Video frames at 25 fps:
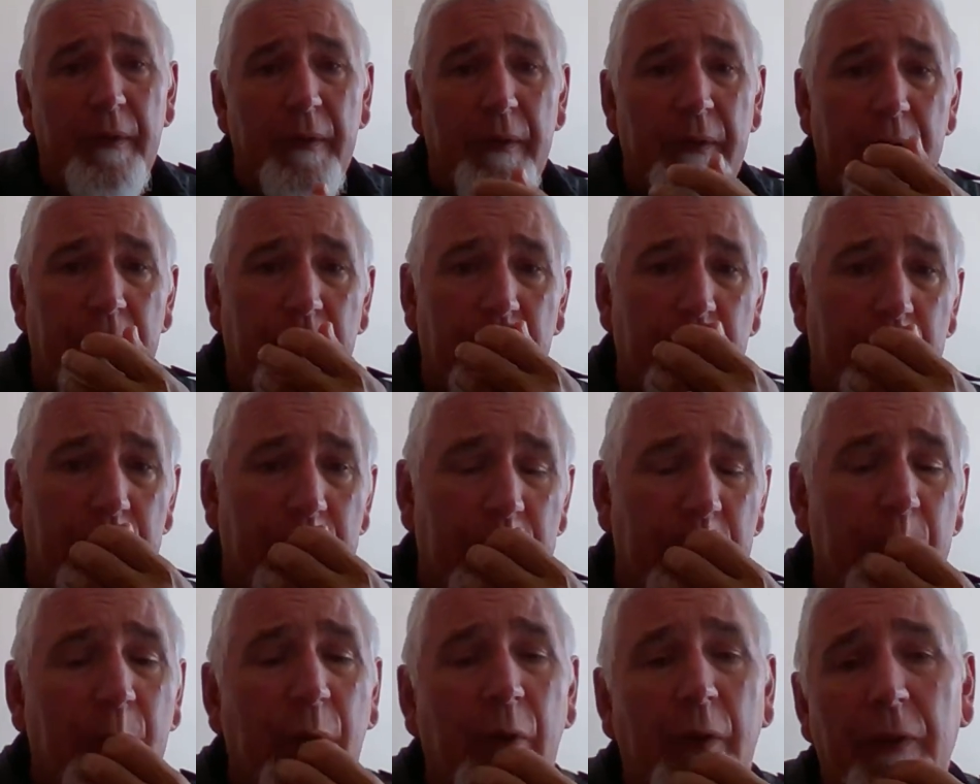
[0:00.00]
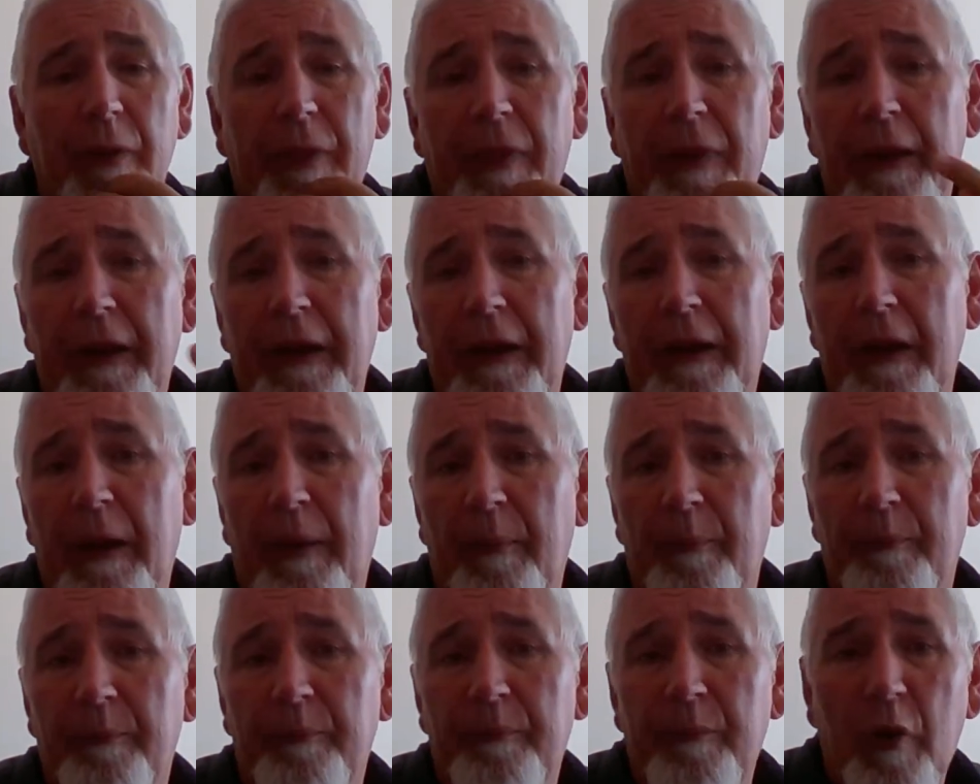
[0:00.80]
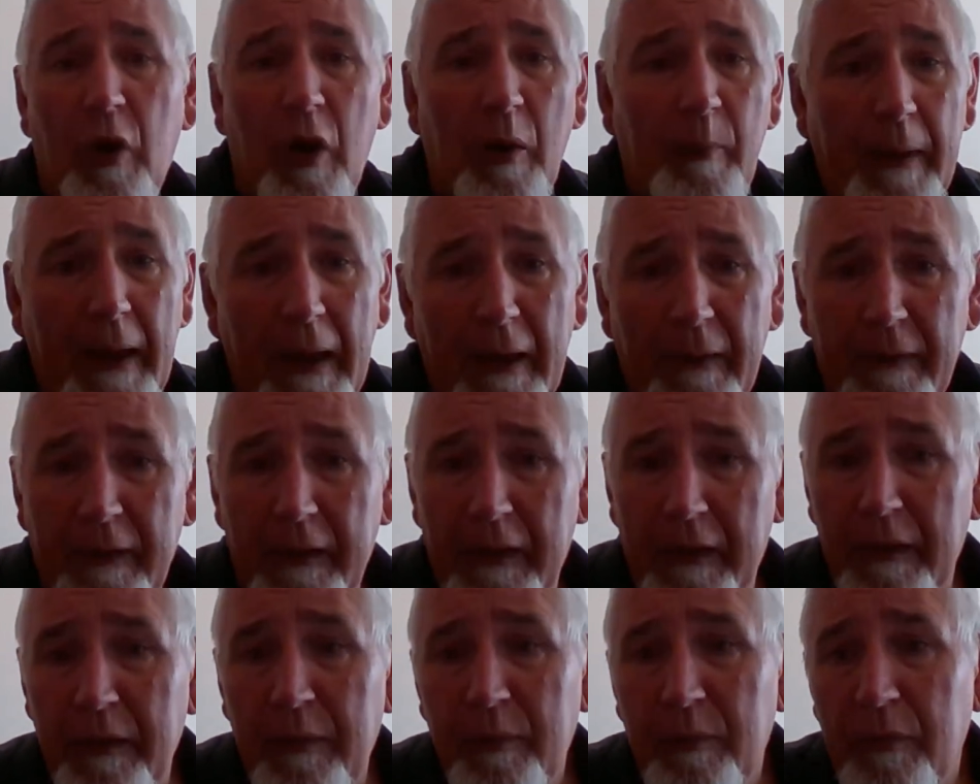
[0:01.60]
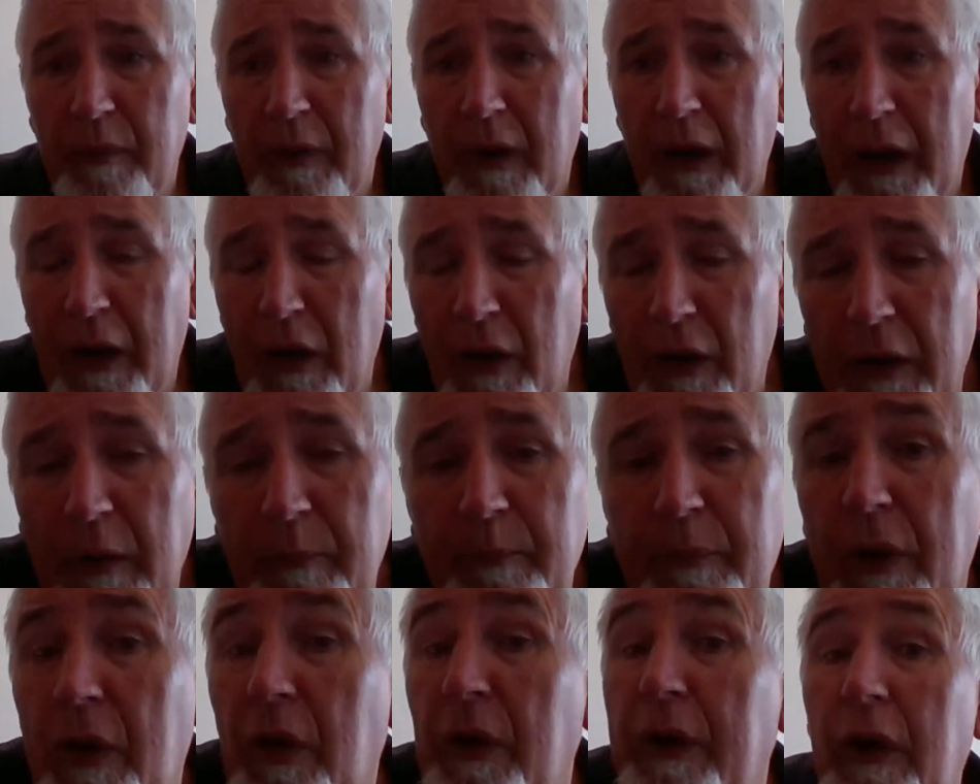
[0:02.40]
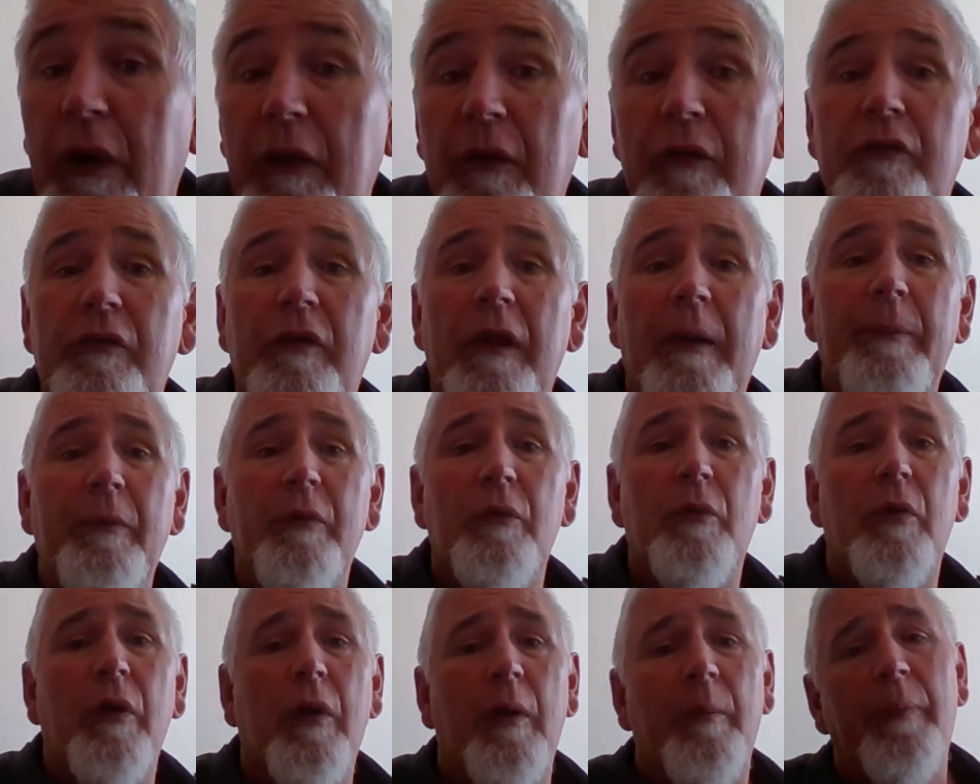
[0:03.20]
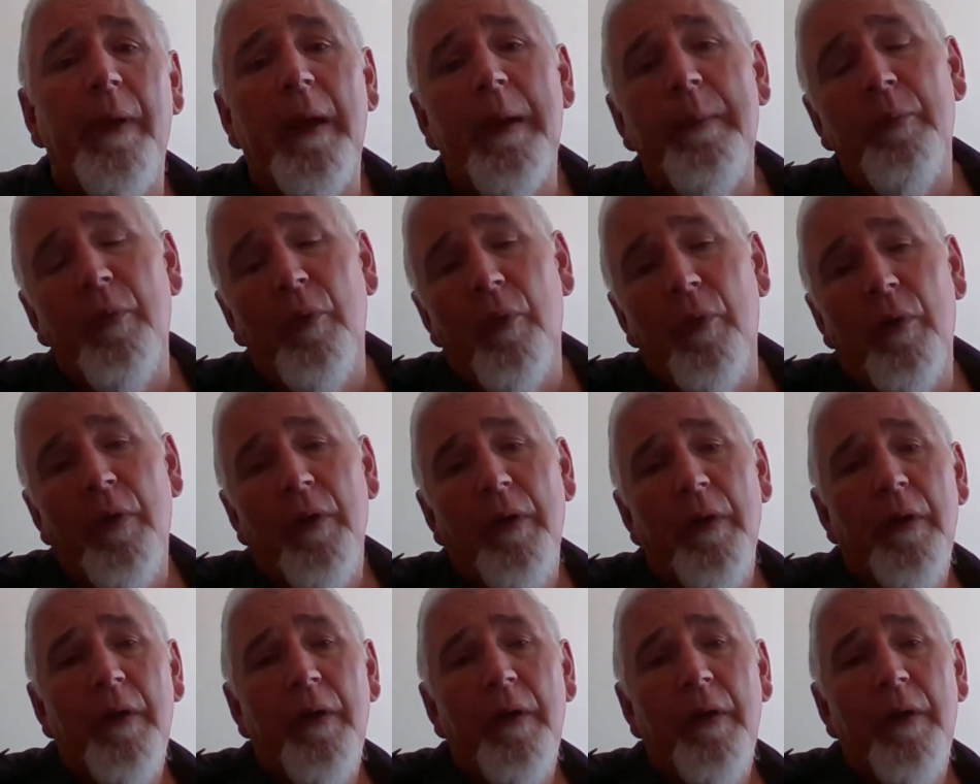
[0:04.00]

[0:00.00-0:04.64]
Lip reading: You might think I'm out there, and I know this has happened to a lot of people.